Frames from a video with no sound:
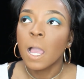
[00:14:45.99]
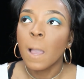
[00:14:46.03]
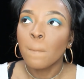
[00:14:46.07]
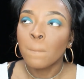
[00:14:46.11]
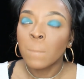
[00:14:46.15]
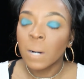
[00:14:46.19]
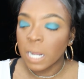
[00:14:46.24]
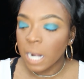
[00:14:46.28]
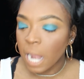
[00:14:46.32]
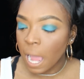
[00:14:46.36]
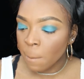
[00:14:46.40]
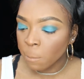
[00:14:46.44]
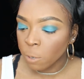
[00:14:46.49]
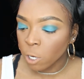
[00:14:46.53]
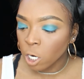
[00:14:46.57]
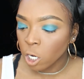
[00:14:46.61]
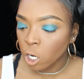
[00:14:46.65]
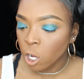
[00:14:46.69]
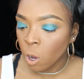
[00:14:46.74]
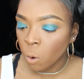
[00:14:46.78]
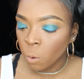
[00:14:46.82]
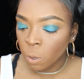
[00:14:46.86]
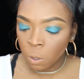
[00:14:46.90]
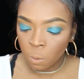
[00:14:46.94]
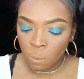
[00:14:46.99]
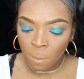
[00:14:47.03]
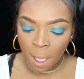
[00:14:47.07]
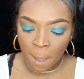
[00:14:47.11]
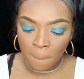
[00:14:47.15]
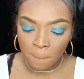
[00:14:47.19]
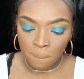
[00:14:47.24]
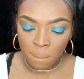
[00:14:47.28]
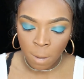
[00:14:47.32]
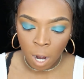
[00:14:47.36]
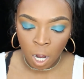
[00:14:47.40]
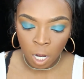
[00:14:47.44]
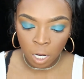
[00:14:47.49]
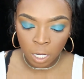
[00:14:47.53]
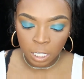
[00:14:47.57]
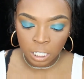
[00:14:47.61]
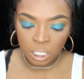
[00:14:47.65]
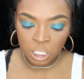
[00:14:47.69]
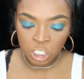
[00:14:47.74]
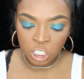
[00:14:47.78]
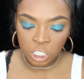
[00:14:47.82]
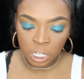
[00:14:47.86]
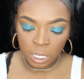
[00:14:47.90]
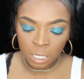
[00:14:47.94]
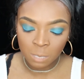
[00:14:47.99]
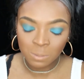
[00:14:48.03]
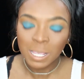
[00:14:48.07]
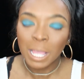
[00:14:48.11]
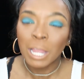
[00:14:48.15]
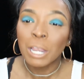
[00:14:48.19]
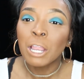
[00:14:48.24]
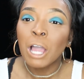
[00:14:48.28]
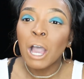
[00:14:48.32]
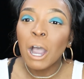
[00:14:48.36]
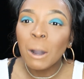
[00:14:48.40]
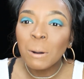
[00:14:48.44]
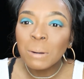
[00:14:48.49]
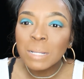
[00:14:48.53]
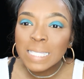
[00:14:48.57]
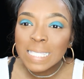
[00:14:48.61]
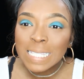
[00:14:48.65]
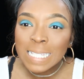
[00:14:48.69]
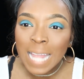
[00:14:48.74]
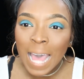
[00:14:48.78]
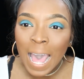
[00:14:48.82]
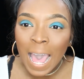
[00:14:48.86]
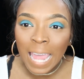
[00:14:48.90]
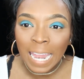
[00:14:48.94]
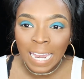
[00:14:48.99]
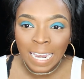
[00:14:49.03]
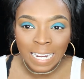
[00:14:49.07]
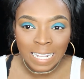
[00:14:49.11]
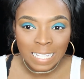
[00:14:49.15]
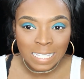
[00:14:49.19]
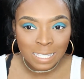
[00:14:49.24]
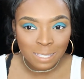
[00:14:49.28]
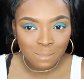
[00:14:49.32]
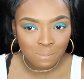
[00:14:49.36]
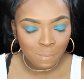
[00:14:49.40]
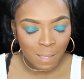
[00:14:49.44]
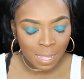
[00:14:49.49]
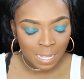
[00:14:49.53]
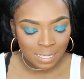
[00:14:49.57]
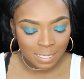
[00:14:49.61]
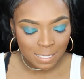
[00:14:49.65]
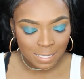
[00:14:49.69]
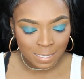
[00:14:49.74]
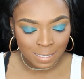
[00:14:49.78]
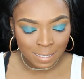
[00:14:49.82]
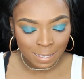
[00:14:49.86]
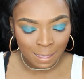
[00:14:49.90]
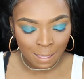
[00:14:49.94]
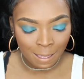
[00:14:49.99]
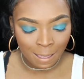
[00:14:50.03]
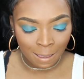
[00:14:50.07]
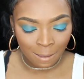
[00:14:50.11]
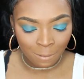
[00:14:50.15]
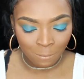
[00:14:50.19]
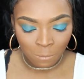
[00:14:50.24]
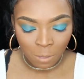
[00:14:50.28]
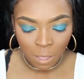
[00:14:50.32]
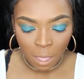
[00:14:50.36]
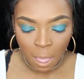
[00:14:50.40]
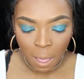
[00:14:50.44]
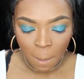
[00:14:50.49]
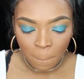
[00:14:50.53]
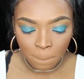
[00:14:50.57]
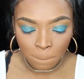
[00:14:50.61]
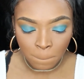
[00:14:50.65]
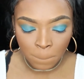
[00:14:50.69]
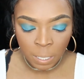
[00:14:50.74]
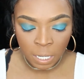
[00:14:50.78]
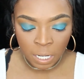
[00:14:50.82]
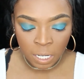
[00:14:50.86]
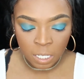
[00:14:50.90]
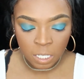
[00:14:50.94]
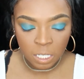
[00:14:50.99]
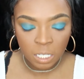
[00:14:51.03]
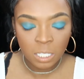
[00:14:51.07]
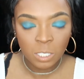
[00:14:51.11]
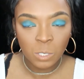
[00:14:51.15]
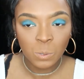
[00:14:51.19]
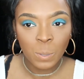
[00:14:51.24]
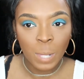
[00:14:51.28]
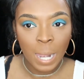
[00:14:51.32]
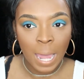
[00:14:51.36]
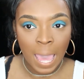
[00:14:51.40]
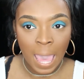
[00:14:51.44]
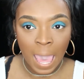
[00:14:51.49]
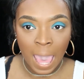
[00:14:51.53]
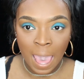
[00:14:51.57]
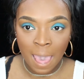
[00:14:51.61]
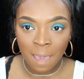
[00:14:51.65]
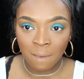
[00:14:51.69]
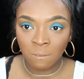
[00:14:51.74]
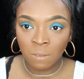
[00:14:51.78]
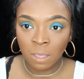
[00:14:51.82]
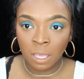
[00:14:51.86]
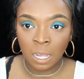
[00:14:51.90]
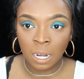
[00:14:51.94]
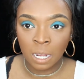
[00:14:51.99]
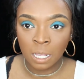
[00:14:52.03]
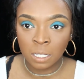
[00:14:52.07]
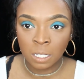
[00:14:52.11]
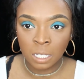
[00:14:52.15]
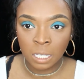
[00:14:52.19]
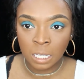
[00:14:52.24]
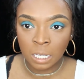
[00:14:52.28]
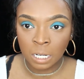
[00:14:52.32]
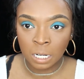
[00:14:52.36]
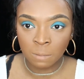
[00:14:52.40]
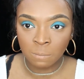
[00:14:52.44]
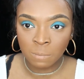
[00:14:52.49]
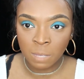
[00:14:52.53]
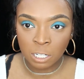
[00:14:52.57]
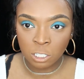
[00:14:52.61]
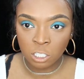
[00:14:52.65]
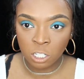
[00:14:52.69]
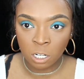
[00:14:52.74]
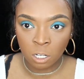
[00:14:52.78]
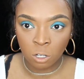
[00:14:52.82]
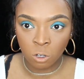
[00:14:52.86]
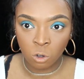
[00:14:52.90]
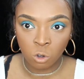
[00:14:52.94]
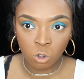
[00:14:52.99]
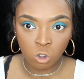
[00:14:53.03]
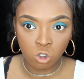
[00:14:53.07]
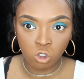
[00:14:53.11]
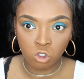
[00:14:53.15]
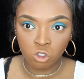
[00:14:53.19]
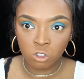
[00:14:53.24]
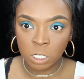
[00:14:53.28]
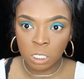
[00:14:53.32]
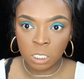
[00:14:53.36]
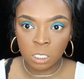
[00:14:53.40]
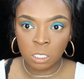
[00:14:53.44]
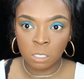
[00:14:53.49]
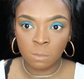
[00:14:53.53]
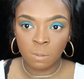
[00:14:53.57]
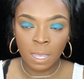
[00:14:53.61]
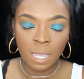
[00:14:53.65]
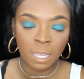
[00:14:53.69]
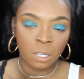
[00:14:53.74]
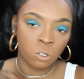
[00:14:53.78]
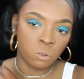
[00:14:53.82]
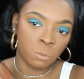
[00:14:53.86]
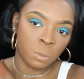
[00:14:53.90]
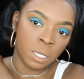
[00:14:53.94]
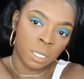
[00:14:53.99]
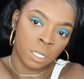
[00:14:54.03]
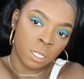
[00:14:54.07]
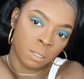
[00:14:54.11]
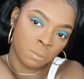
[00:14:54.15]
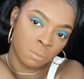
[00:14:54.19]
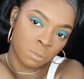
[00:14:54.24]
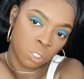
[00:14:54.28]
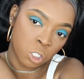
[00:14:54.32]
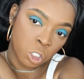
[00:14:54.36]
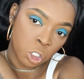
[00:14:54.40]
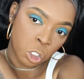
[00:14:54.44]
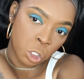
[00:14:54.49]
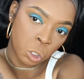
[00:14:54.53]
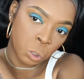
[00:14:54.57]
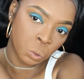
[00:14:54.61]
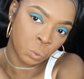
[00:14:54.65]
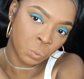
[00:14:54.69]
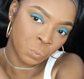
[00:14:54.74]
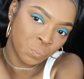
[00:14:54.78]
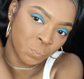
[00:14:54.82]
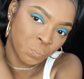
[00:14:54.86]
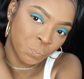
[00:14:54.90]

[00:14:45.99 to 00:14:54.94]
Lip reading: but I'm gonna go in with my Marc Jacobs. I know it's not inexpensive, but it's what I have, and again, I'm not trying to go crazy buying the makeup, so